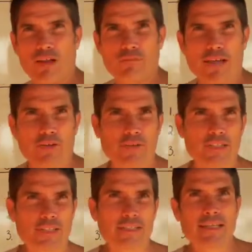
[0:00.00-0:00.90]
love
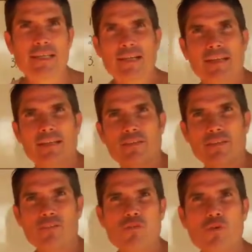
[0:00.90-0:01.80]
languages.
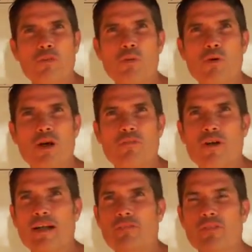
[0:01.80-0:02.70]
The fourth book I
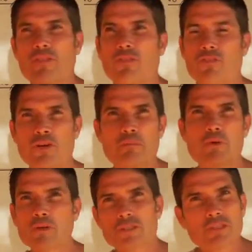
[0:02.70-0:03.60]
write, I've written 3
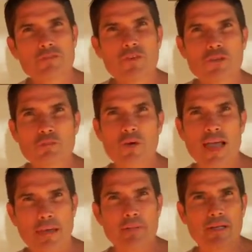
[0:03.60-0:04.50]
books. First book,
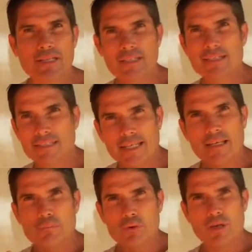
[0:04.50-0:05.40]
Happiness.
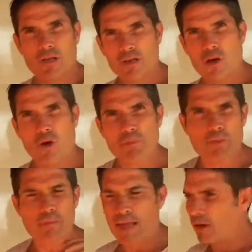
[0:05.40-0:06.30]
Second book,
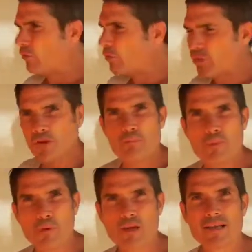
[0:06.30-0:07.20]
Optimum Health. Third
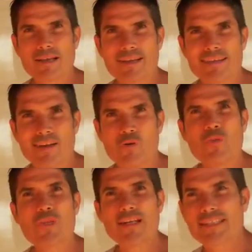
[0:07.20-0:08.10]
book,
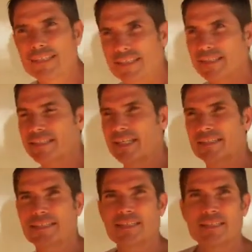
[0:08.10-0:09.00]
Authentic Success.